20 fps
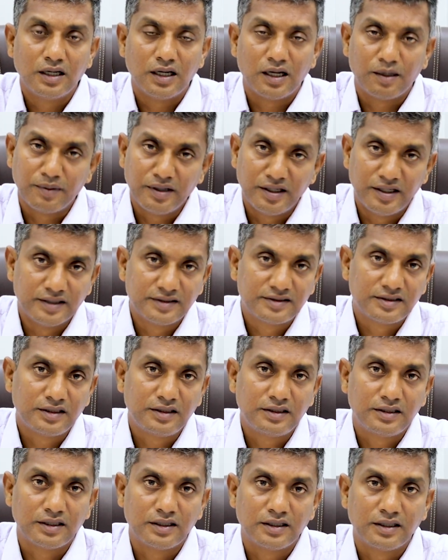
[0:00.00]
Army does
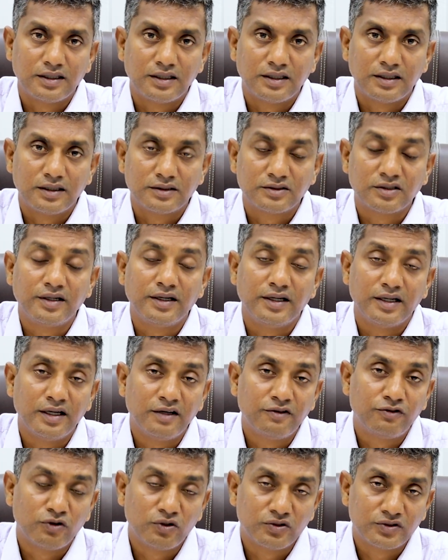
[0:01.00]
it,
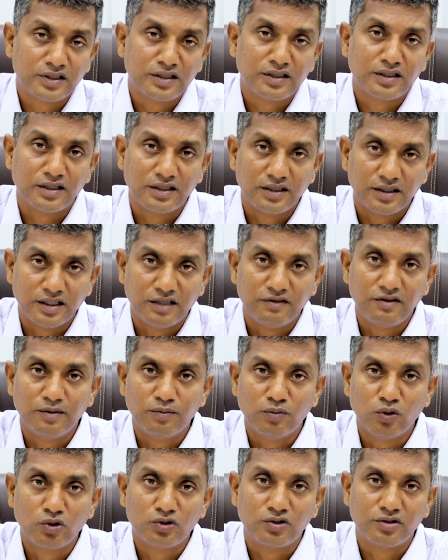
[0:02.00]
Air Force and Navy
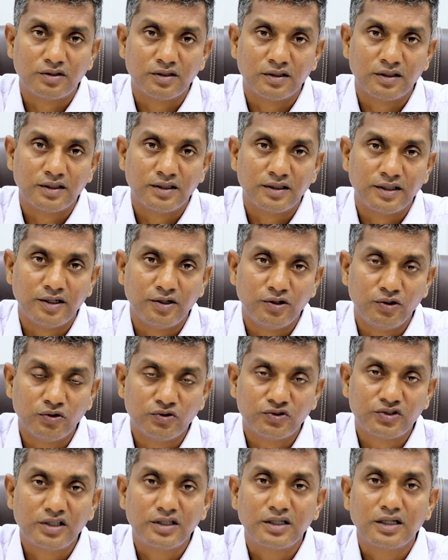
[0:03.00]
both, they
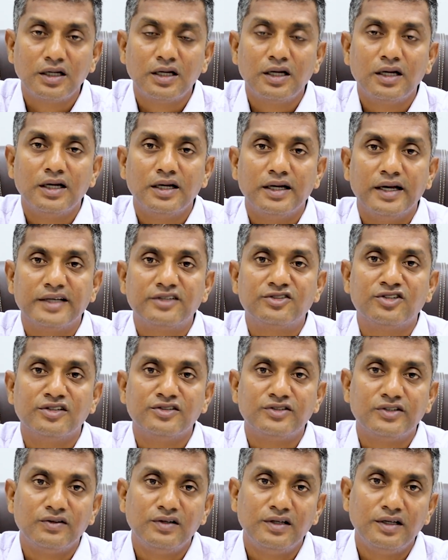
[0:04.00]
use it
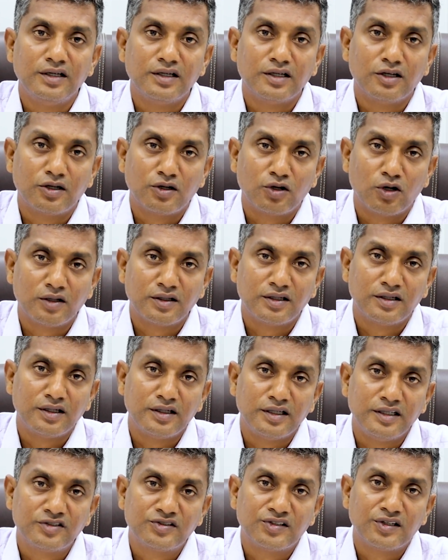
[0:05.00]
extensively in our
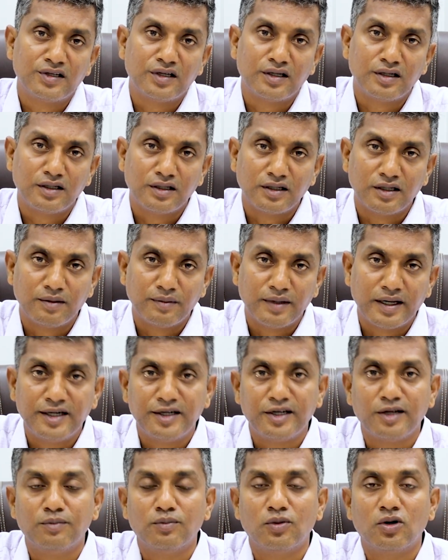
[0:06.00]
northern, eastern and
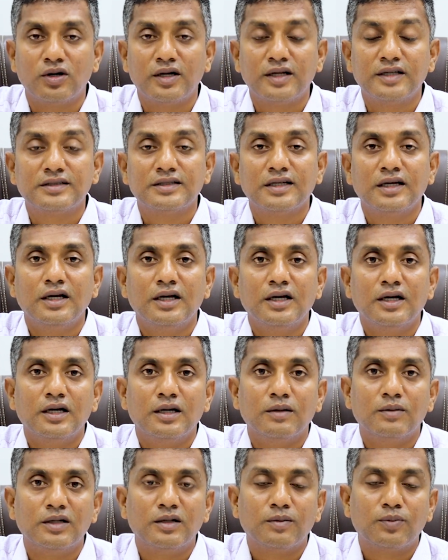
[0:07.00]
maritime borders.
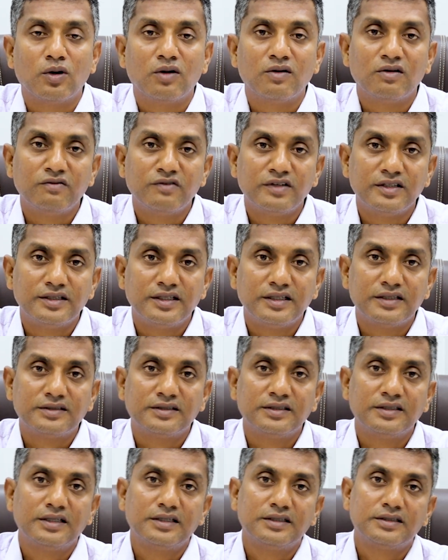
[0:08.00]
But the problem with
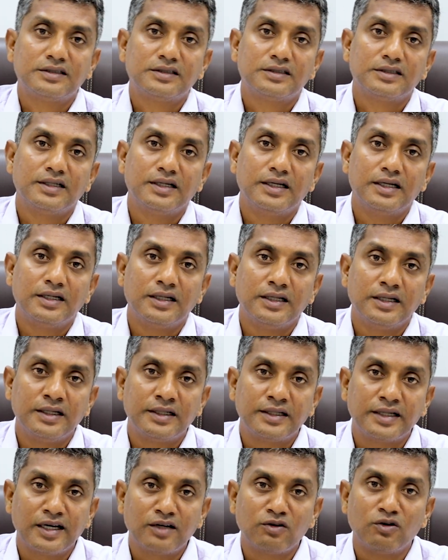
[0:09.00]
this is,
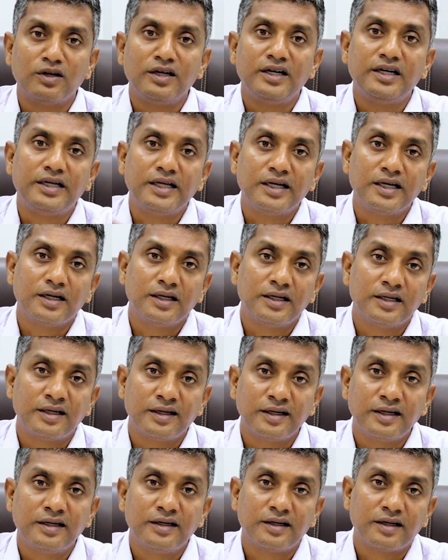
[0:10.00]
it
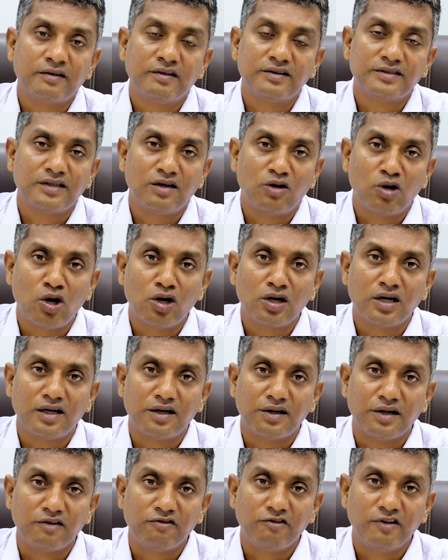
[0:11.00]
requires a
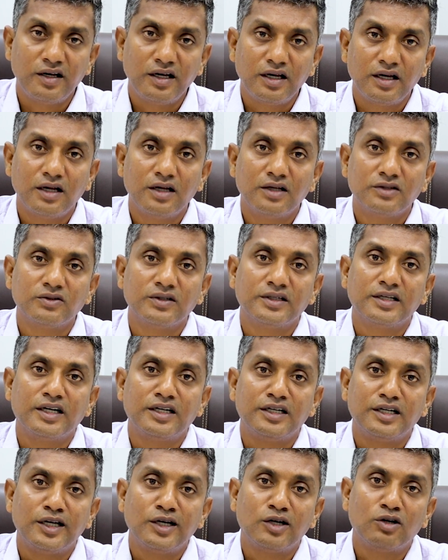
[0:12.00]
longer runway, so it
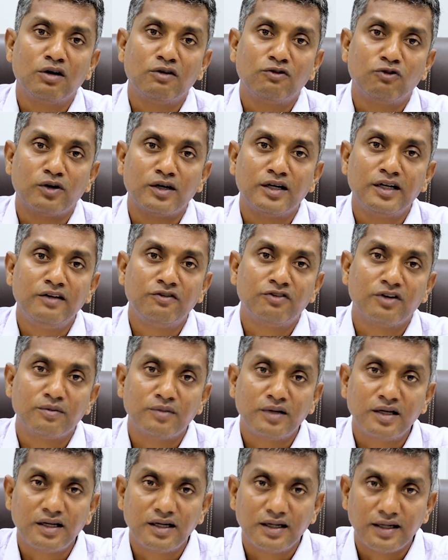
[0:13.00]
can take off only
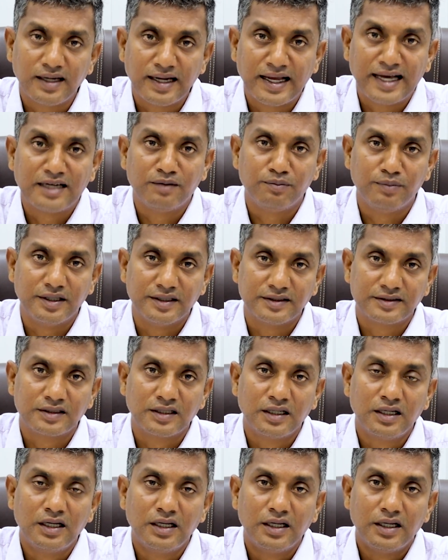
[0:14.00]
from a land
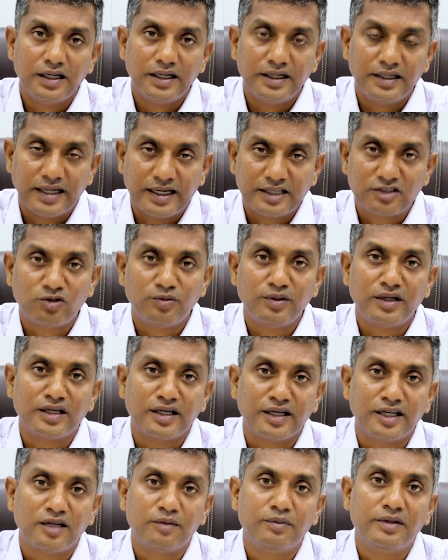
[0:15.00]
base. It has to be
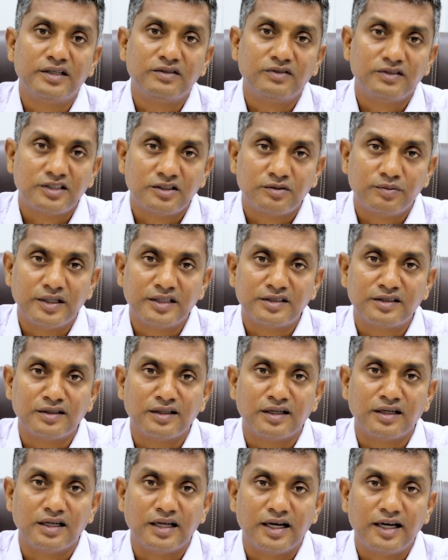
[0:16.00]
an air base which is based
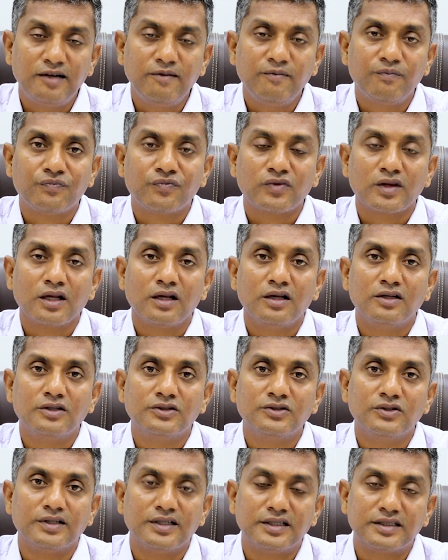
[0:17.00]
in the land.
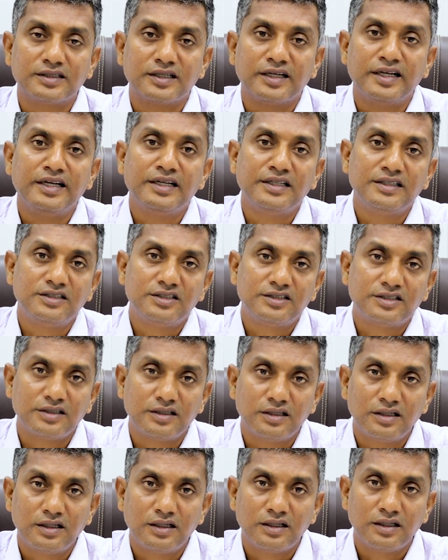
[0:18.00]
So its range
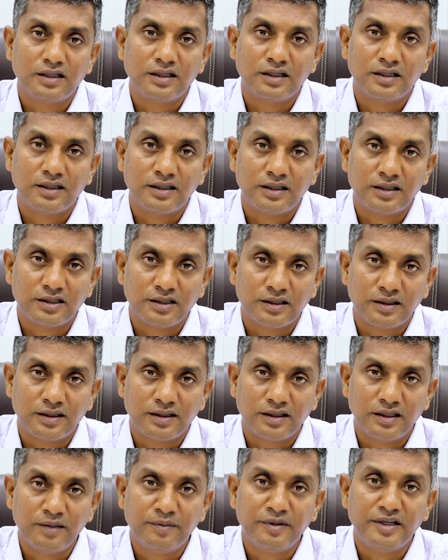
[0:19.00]

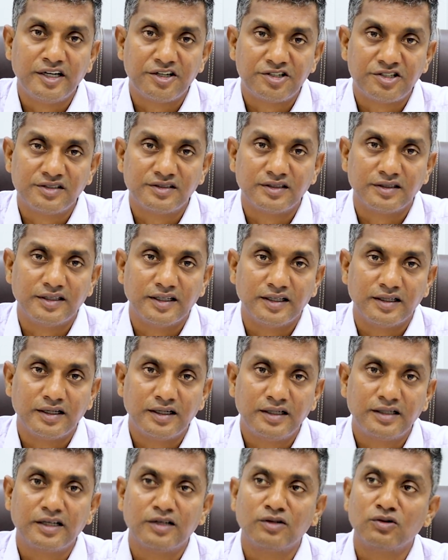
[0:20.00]
limitations are there.
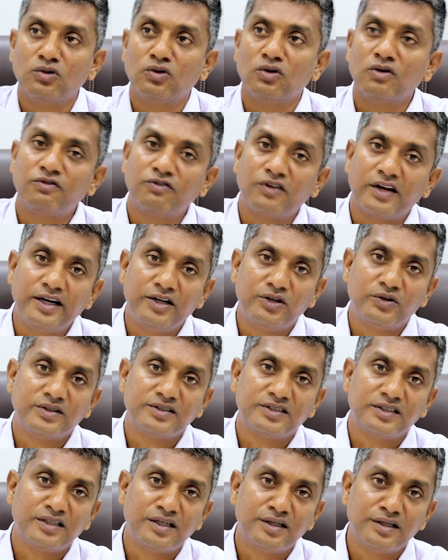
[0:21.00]
It can go fly to
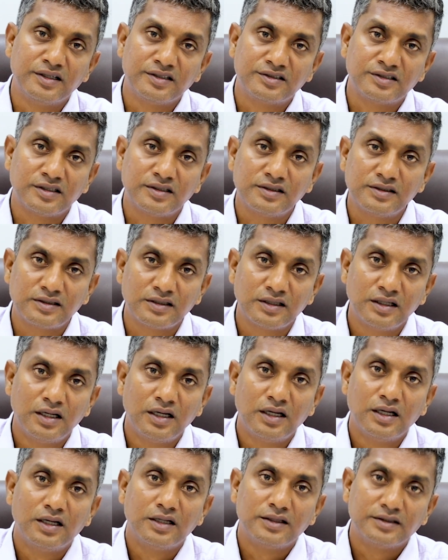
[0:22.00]
a certain distance.
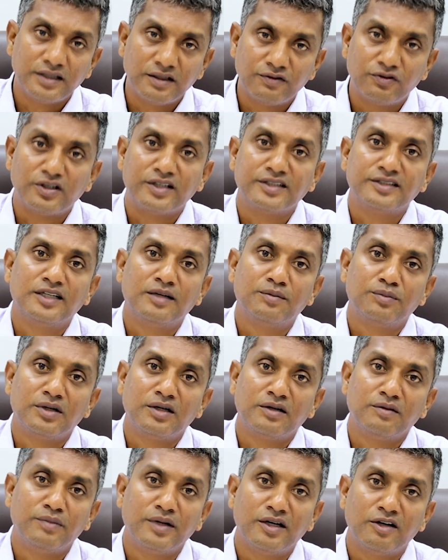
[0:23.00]
Say for
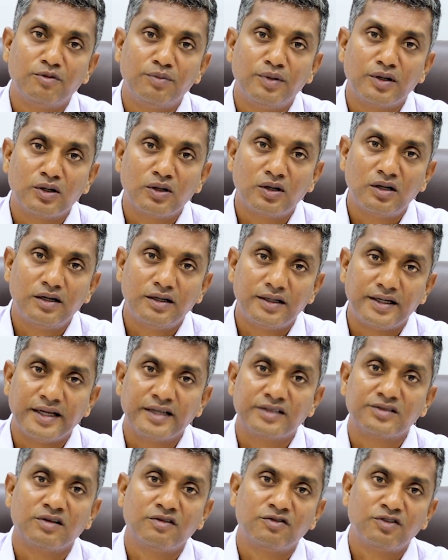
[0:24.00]
example, in Bay of Bengal, it
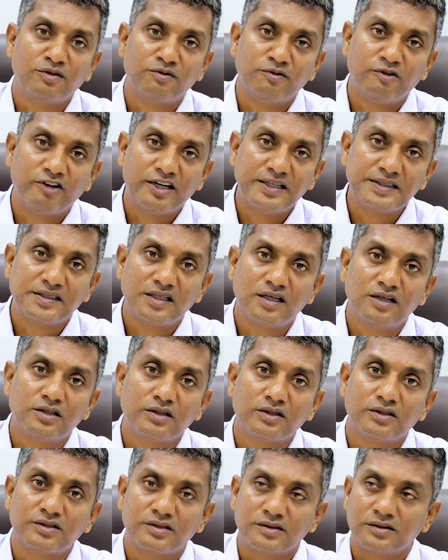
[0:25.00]
takes off from
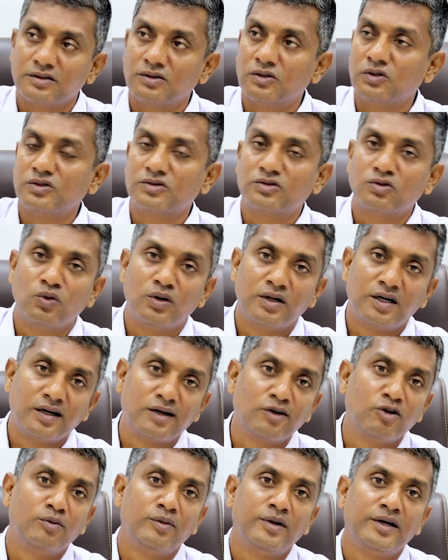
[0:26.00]
Vizag, goes
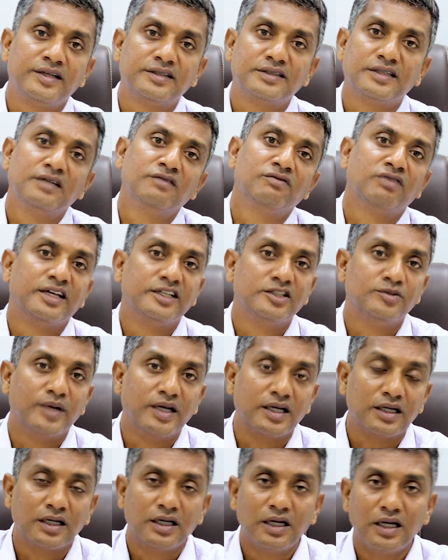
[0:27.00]
200 kilometers and flies
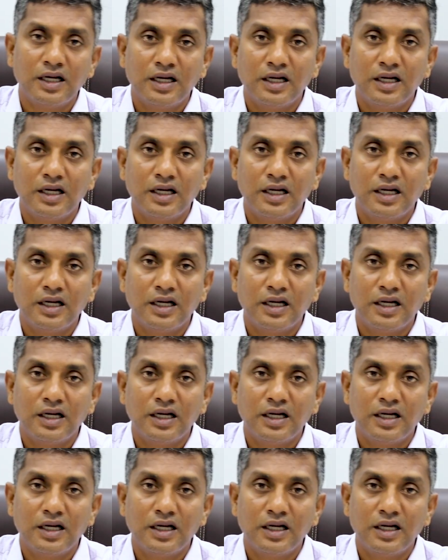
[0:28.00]
back.